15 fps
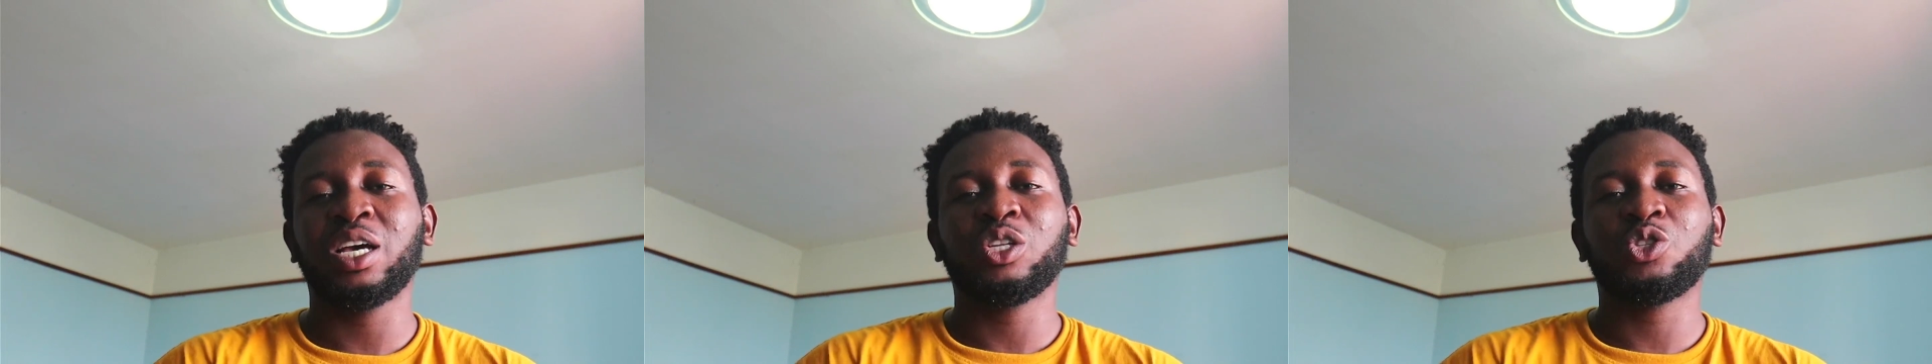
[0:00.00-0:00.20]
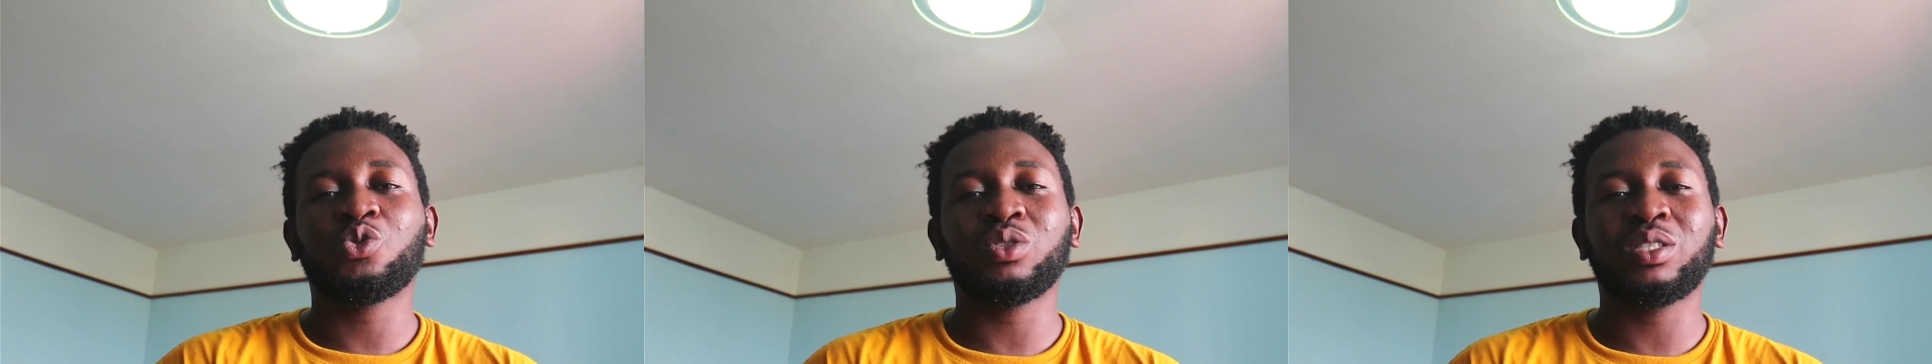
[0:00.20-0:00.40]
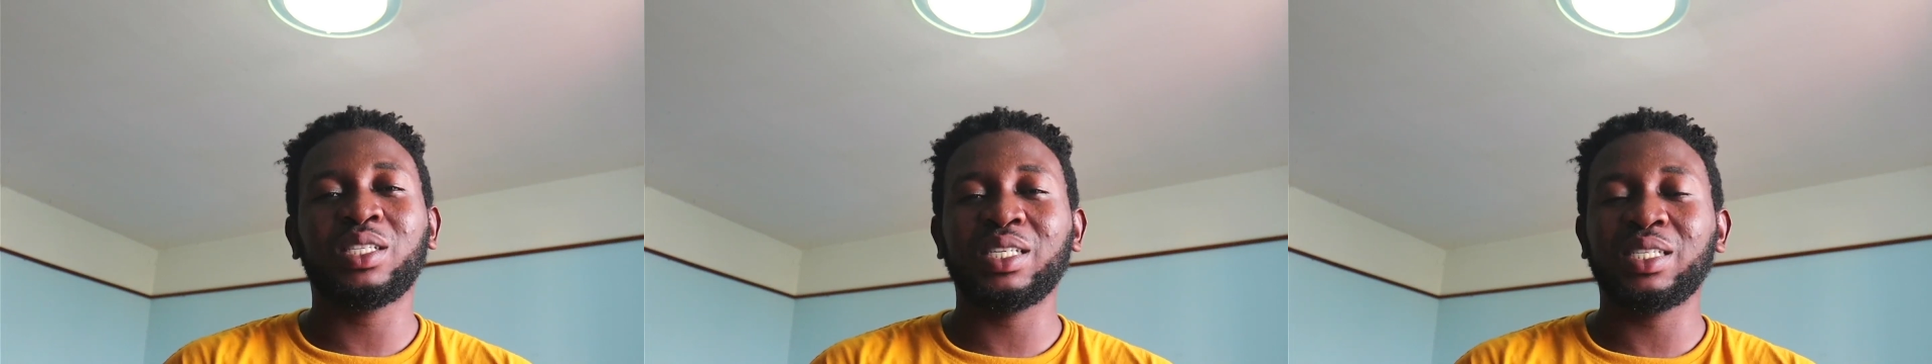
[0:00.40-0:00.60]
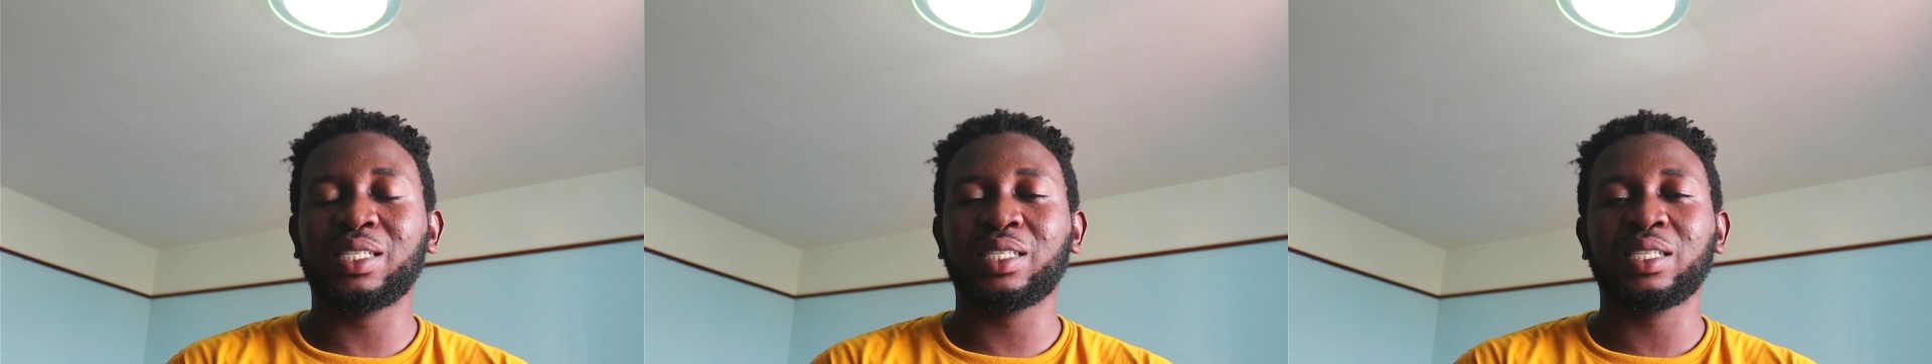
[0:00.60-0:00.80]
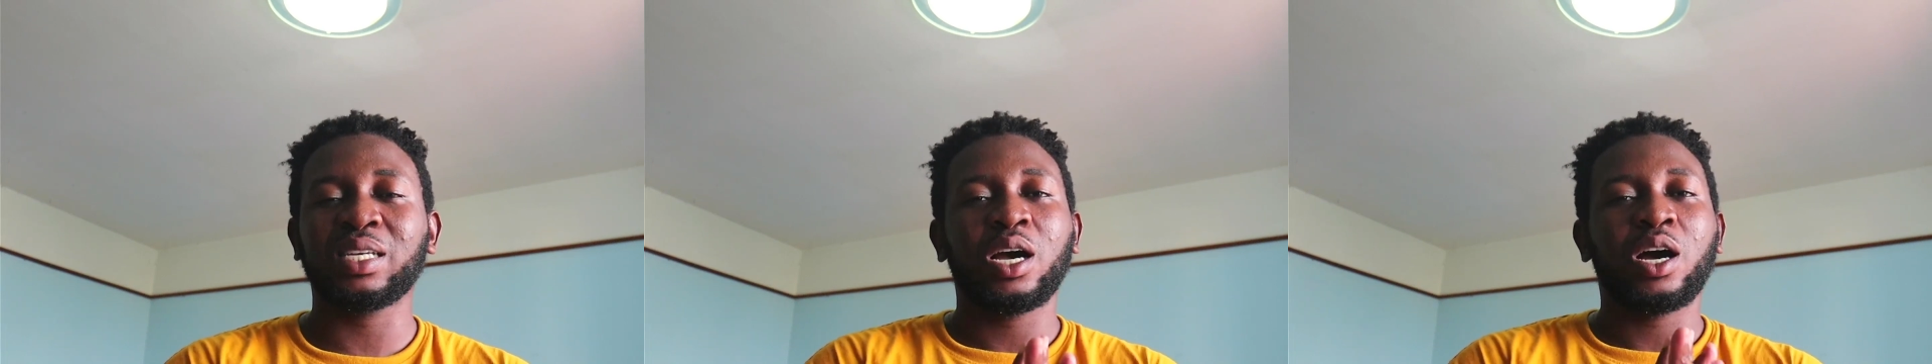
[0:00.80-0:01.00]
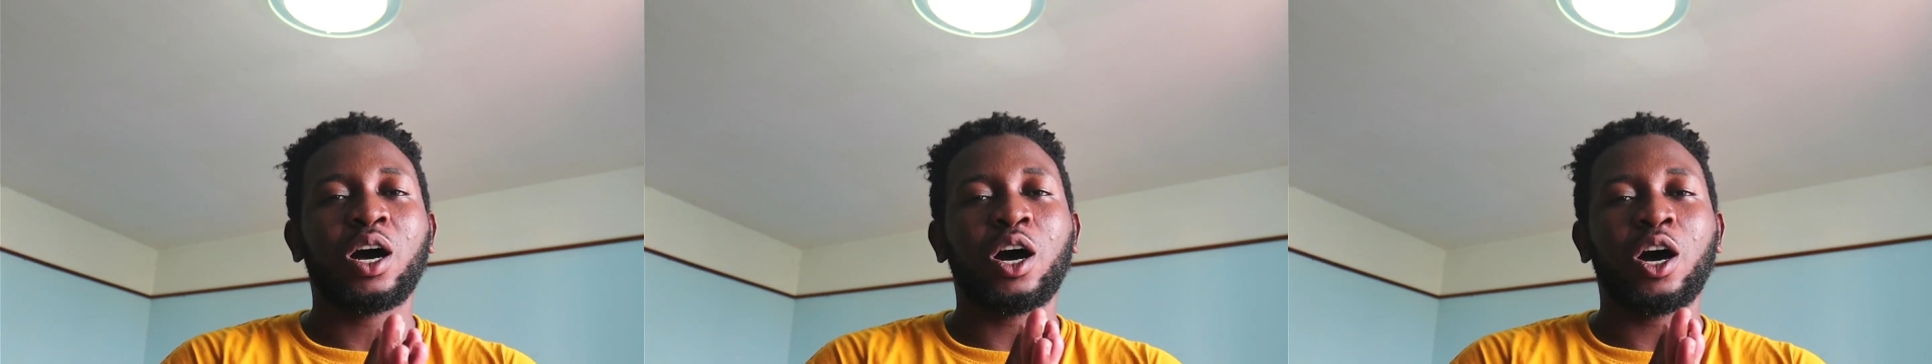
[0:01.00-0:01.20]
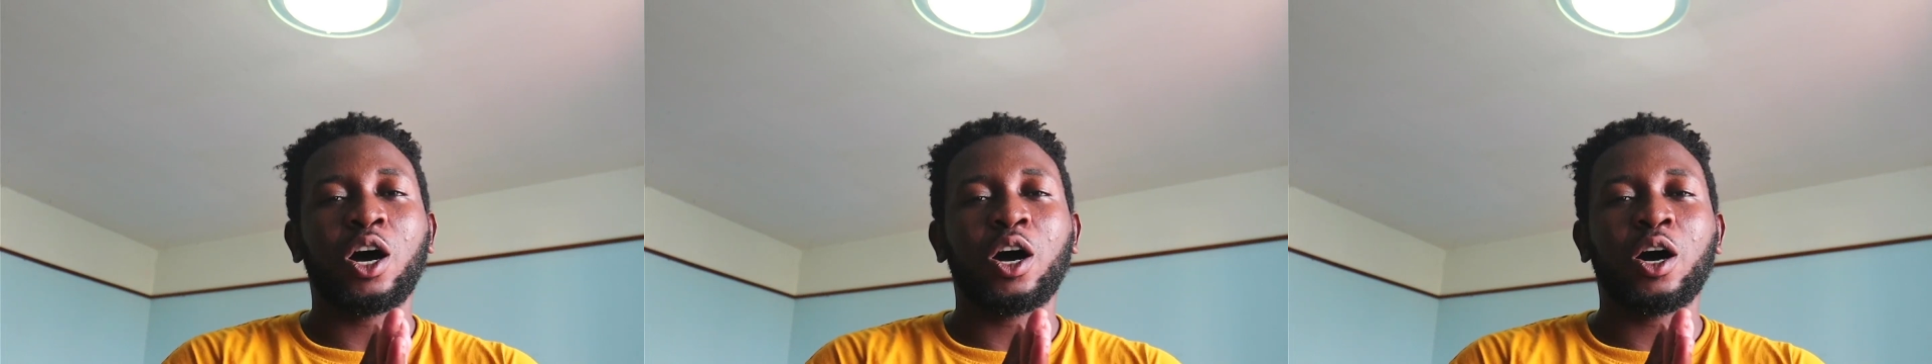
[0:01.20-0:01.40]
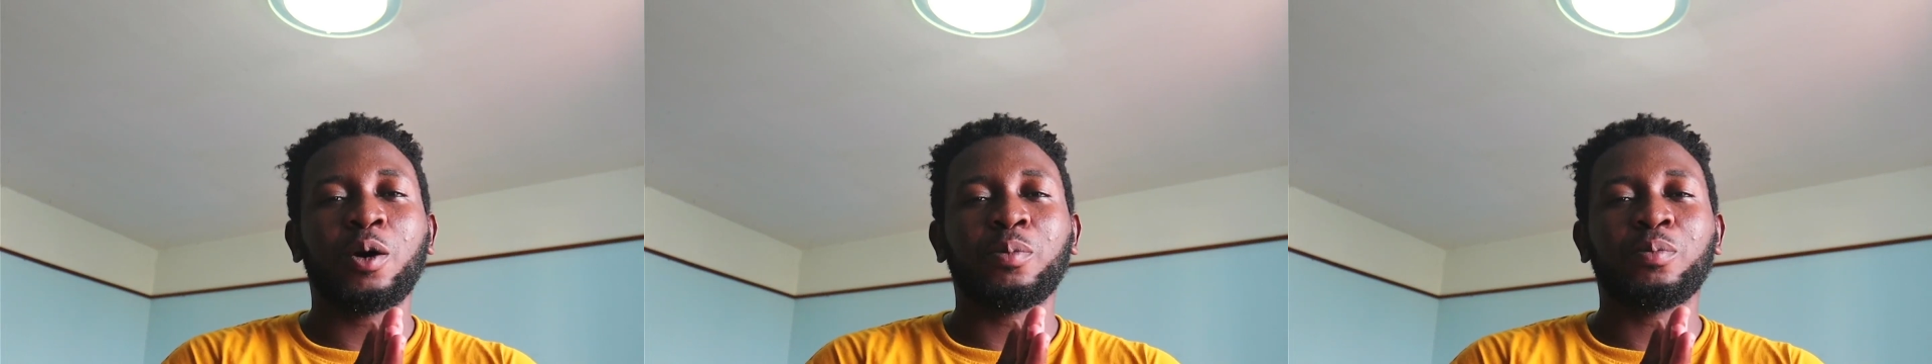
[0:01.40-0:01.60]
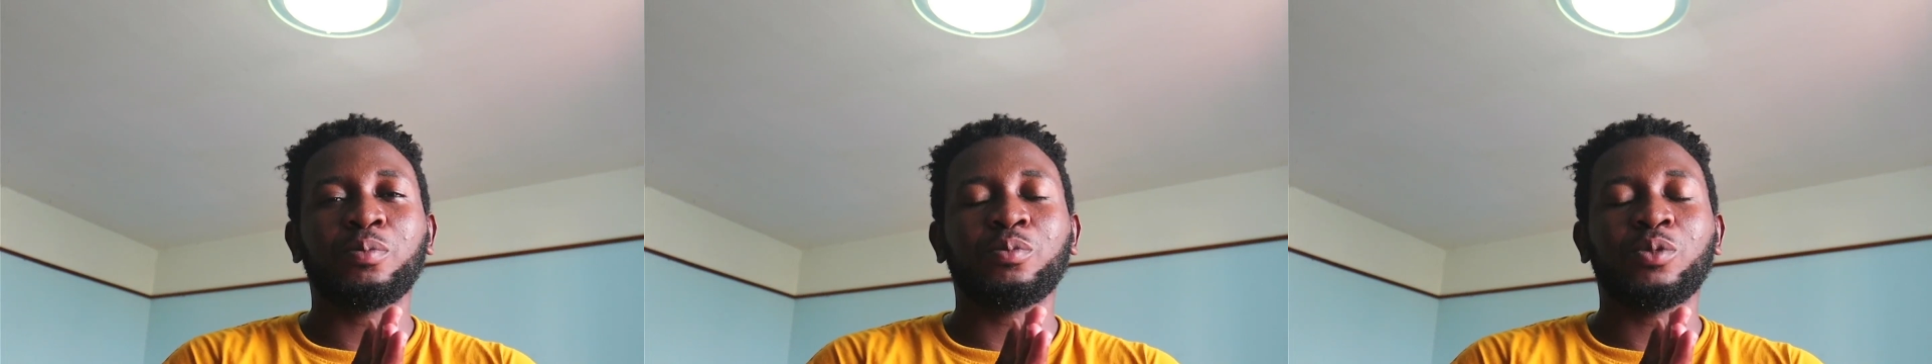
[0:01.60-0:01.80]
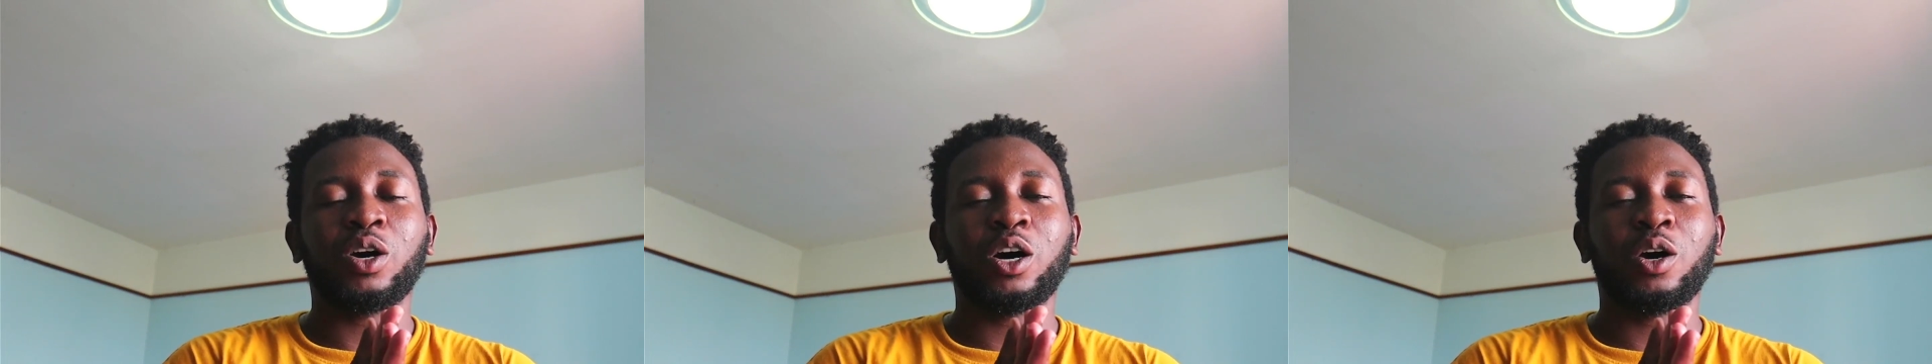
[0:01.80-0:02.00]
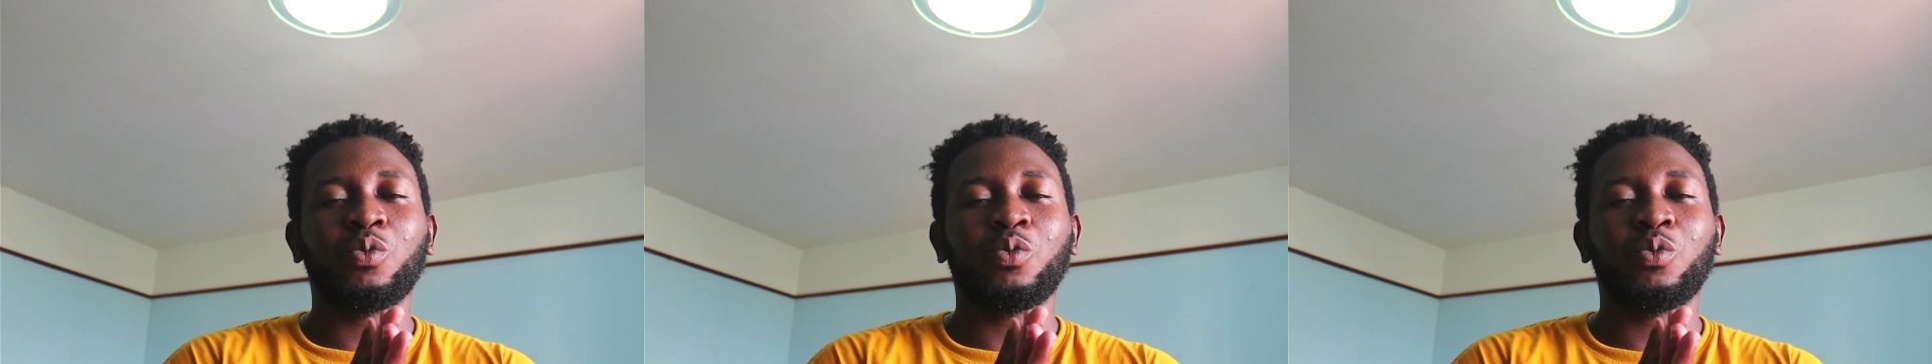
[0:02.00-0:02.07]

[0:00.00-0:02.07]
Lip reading: to this, we're